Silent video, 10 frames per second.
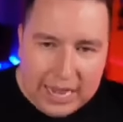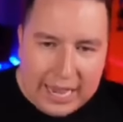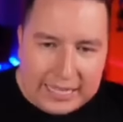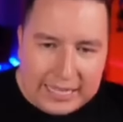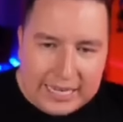
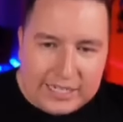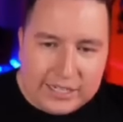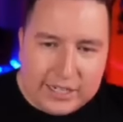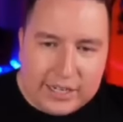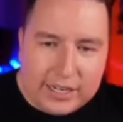And they
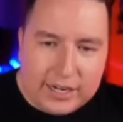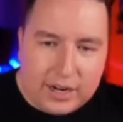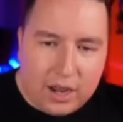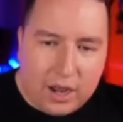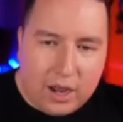did get
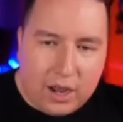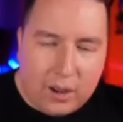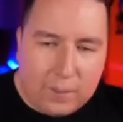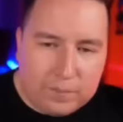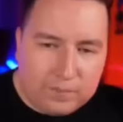
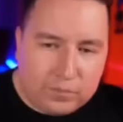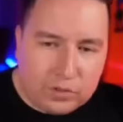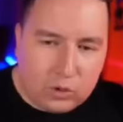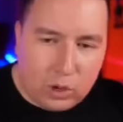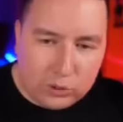
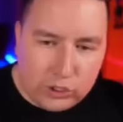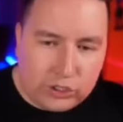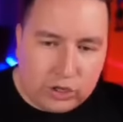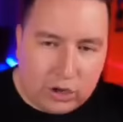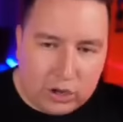who I was just
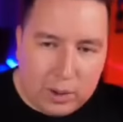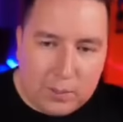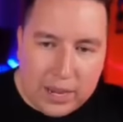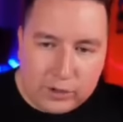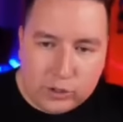talking about,
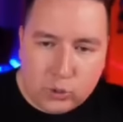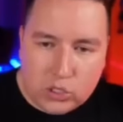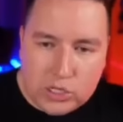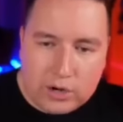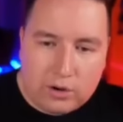Patrick
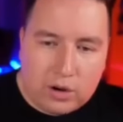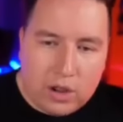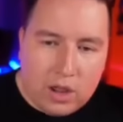Schwarzenegger.